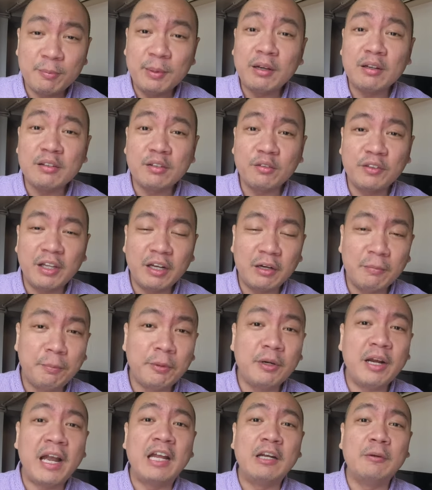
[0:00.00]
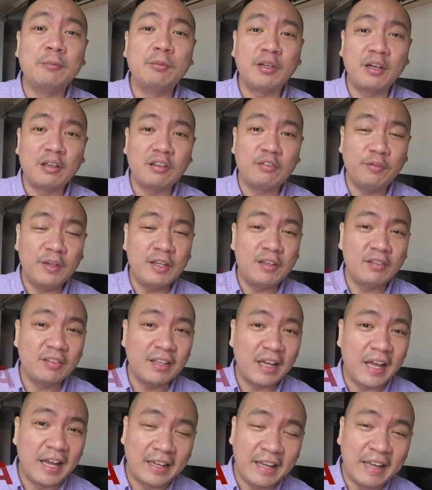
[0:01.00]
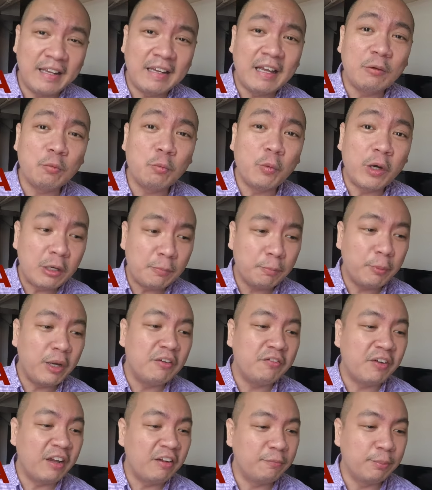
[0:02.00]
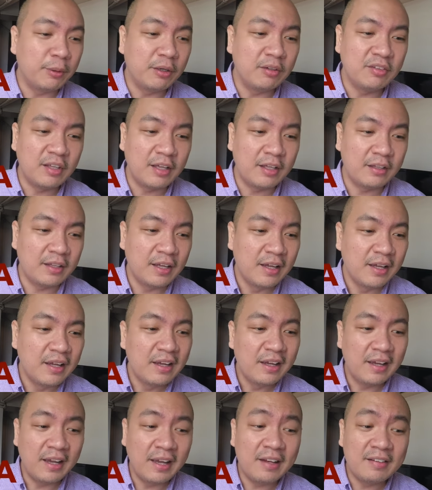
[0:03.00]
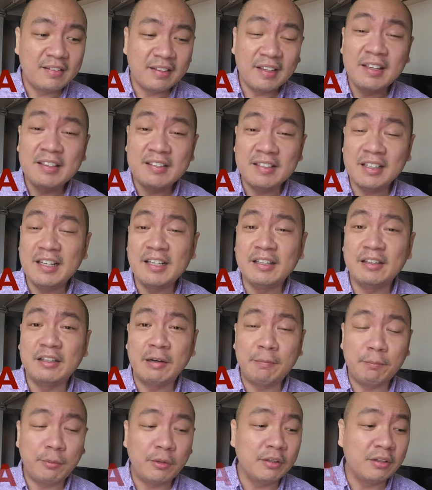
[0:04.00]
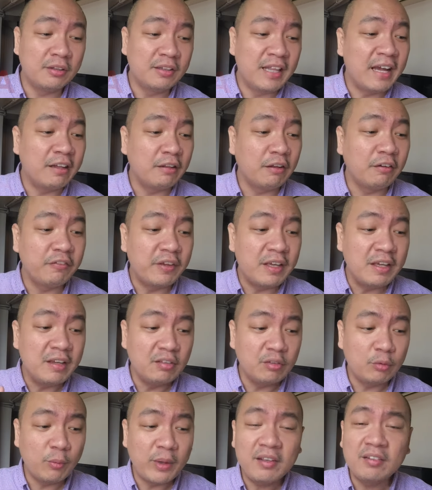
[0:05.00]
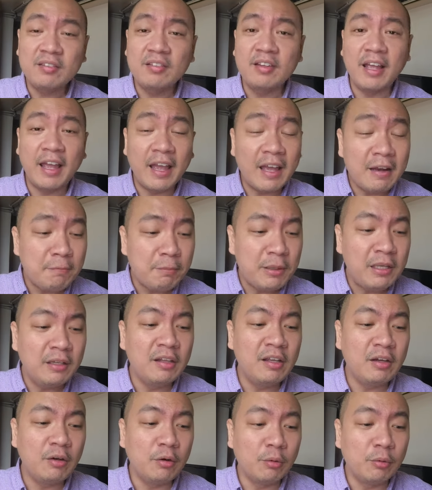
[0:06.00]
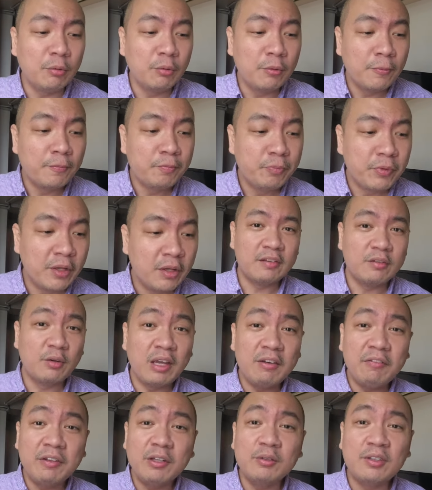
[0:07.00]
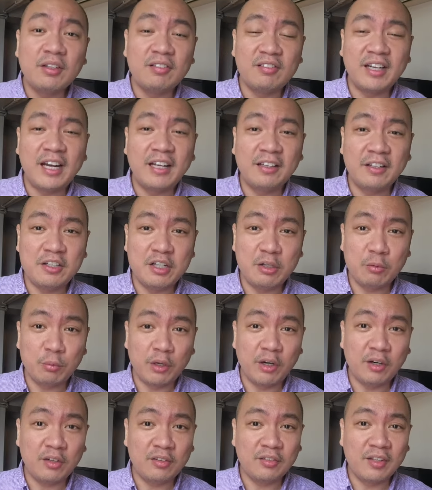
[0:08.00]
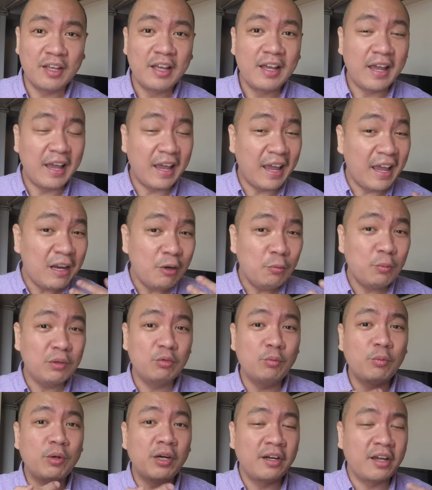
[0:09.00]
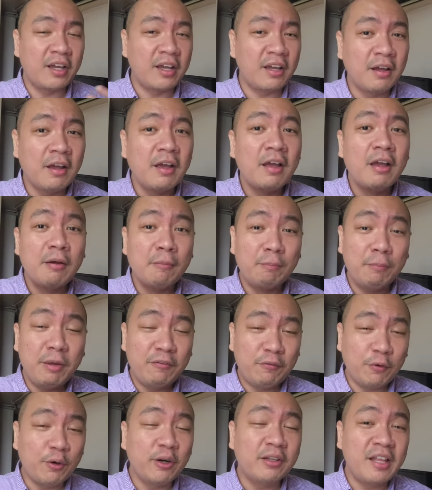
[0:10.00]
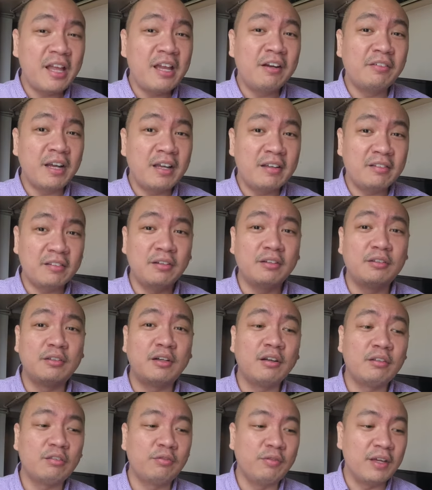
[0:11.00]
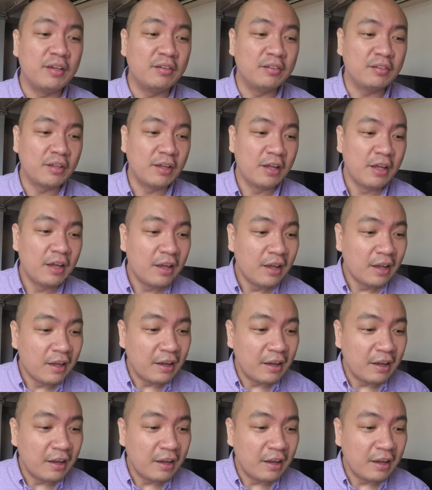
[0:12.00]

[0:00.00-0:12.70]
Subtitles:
is because of their per annum trust fees, again at 1.5%. It's easily tripled that of Eastwest and BDO. So even though the strategy works and was working before they raised their trust fees,